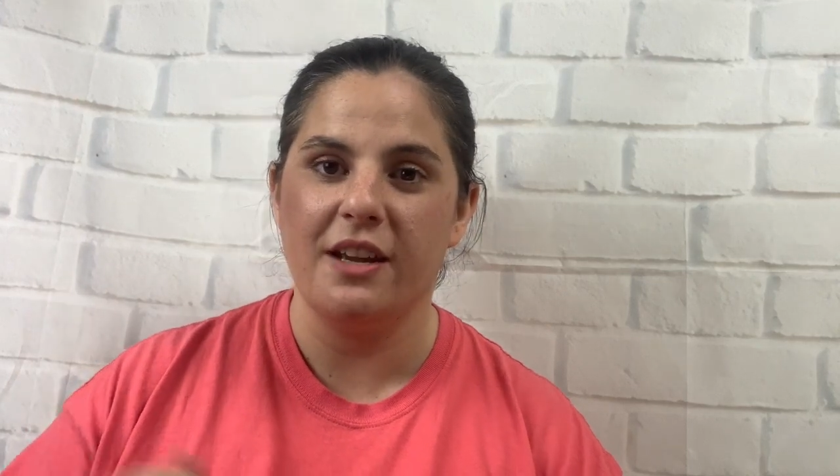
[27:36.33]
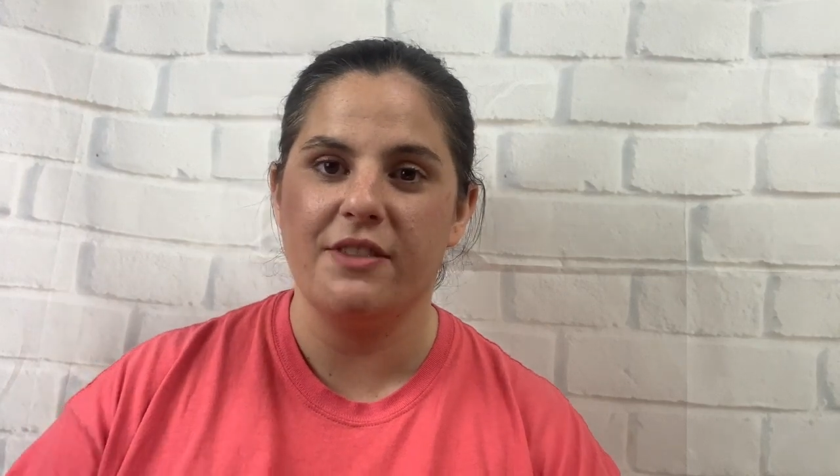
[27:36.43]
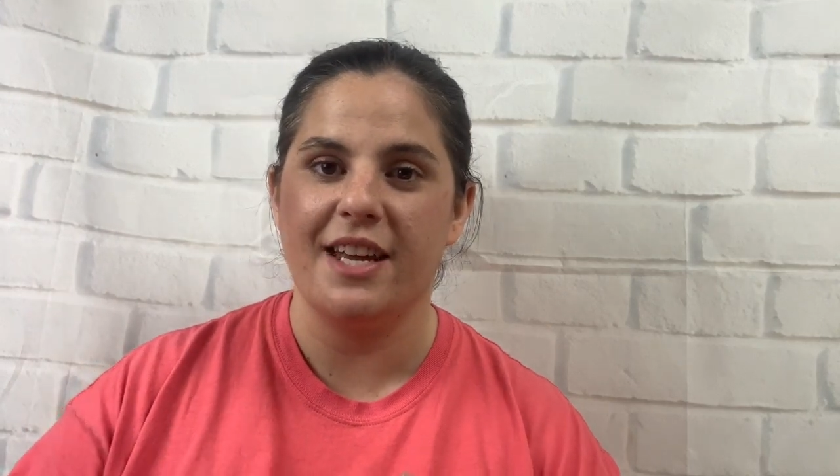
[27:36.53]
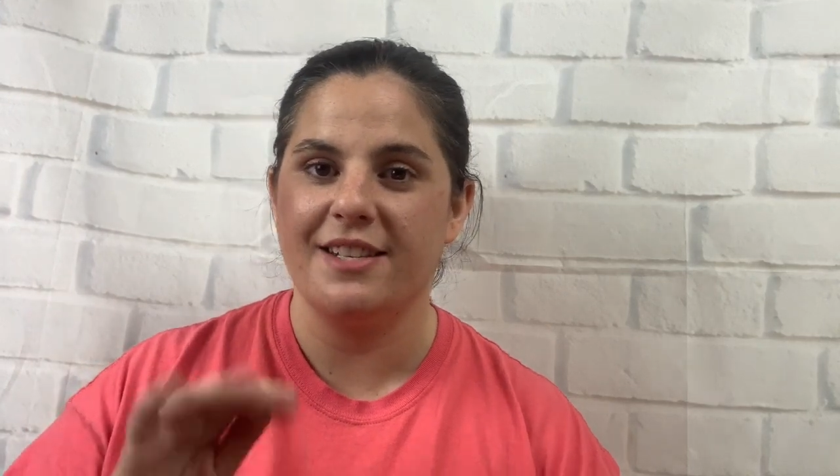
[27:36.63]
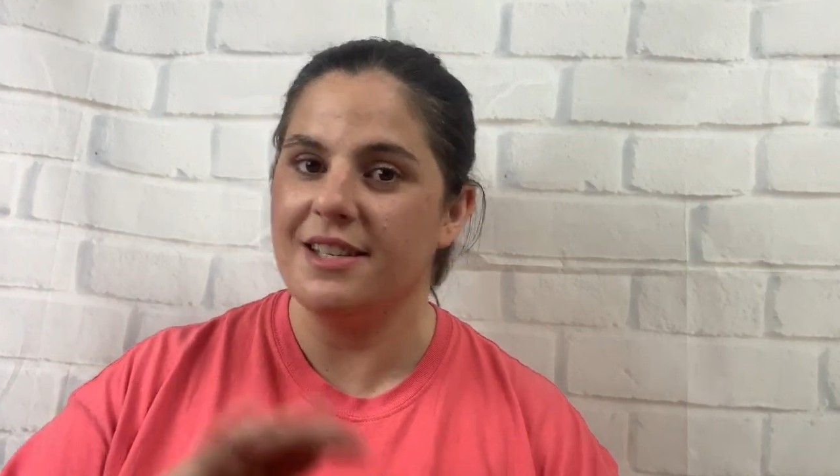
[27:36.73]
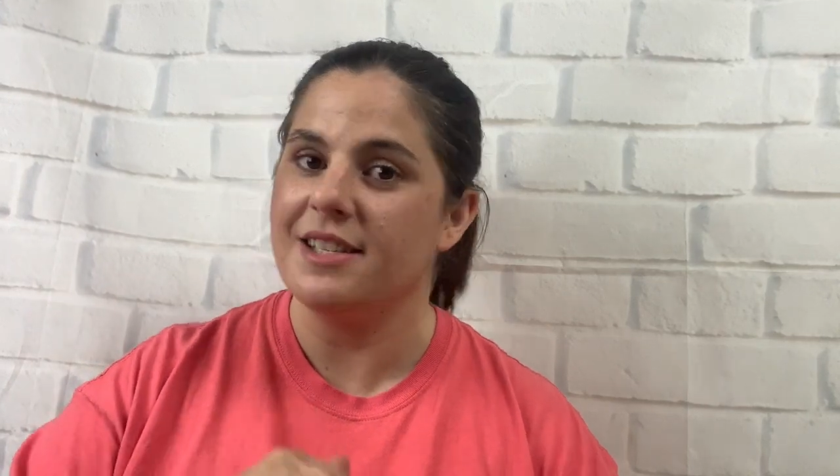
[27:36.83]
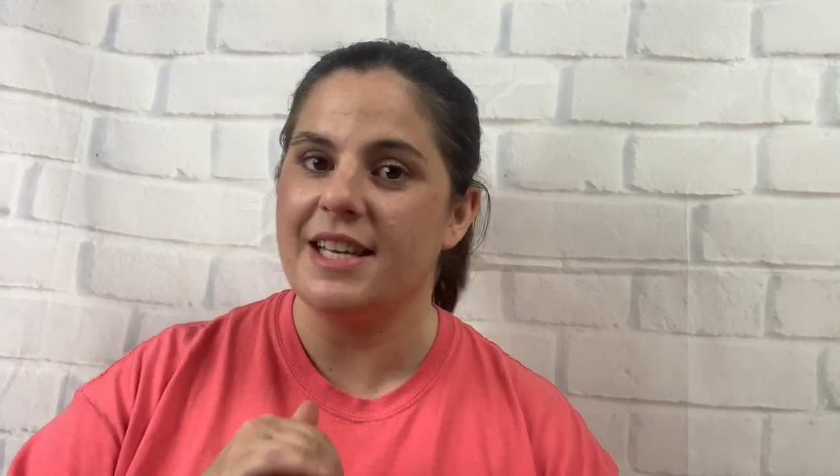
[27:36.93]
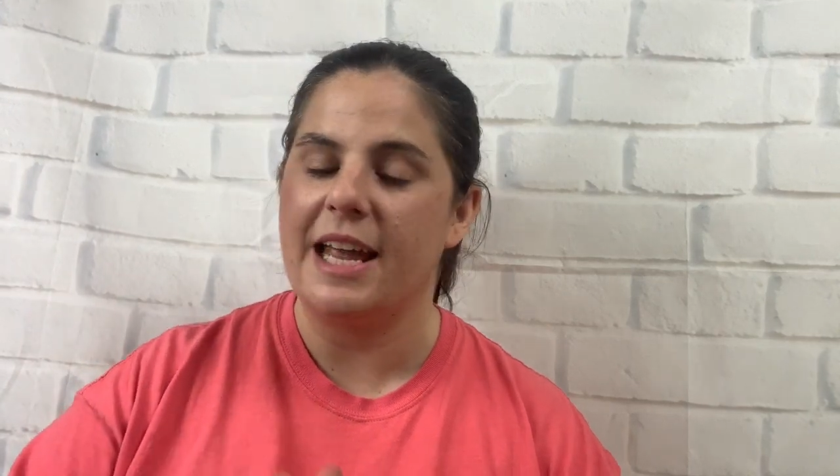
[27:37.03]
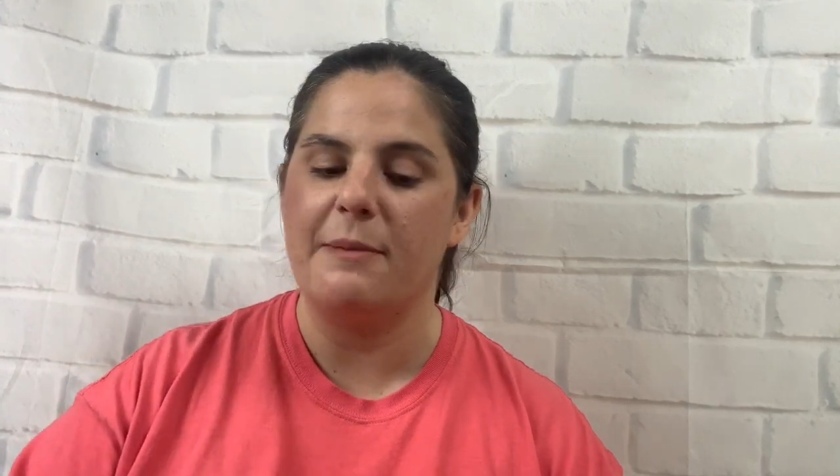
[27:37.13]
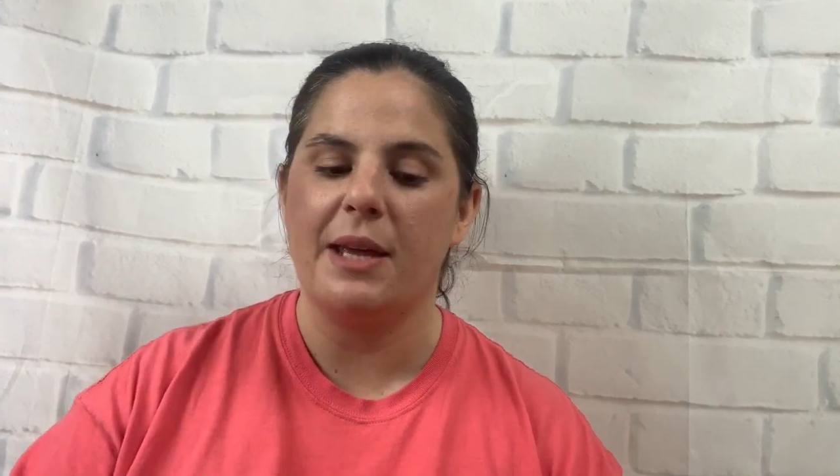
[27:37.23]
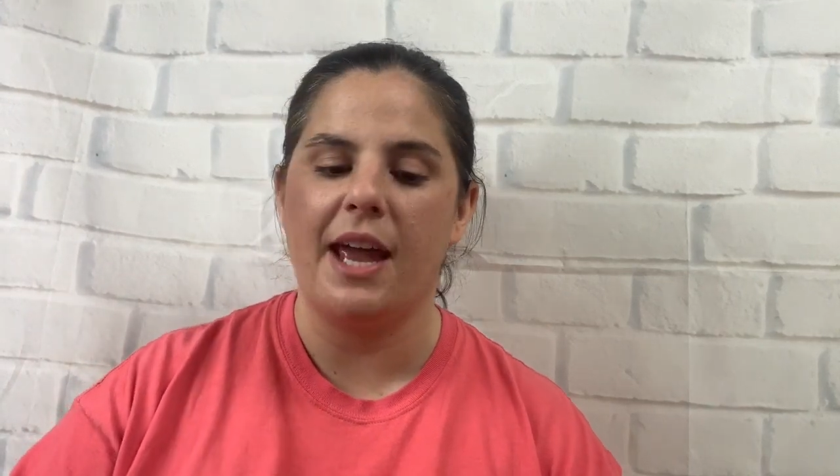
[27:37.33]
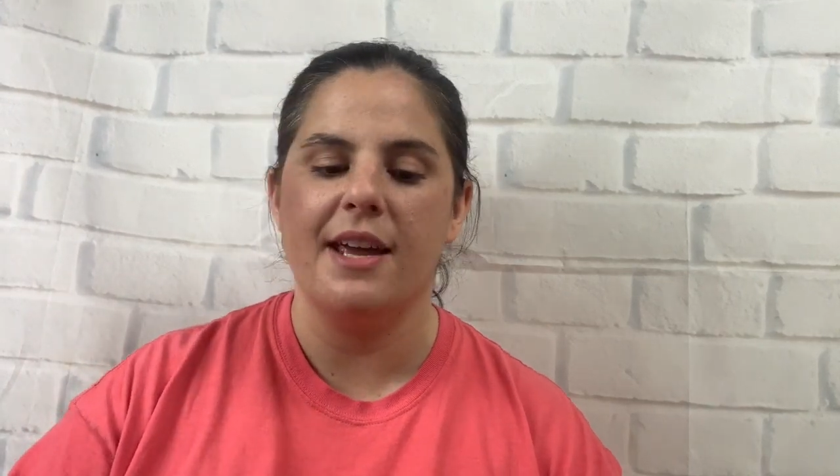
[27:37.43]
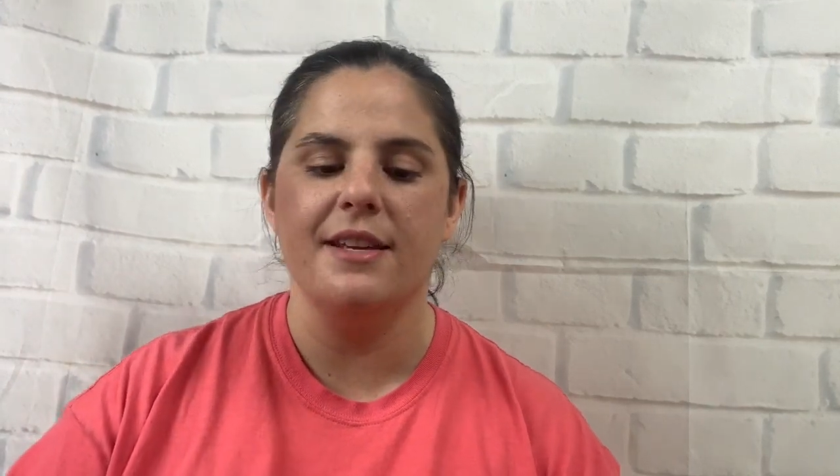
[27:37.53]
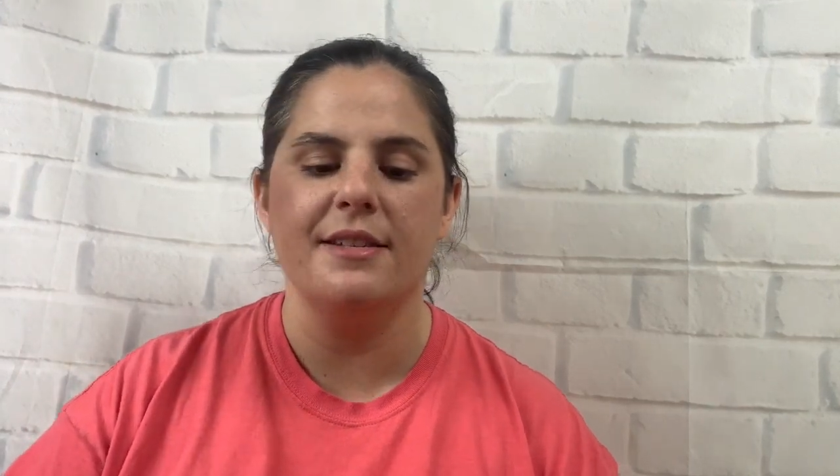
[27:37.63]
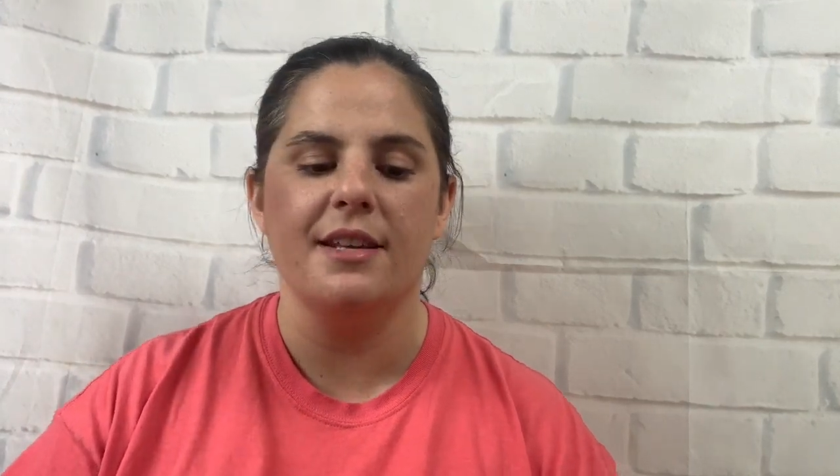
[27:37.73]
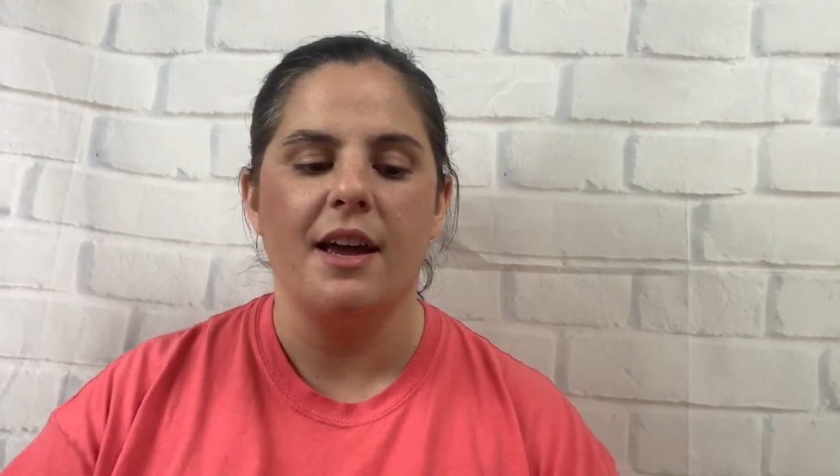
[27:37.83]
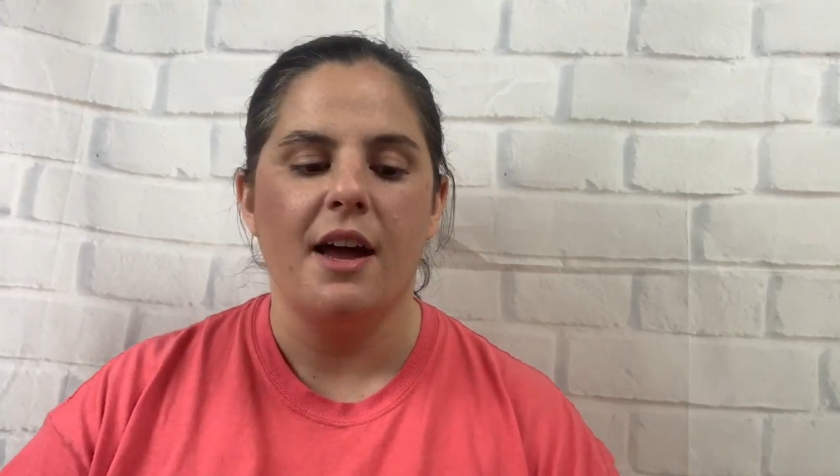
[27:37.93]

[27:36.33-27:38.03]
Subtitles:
if that is the same case,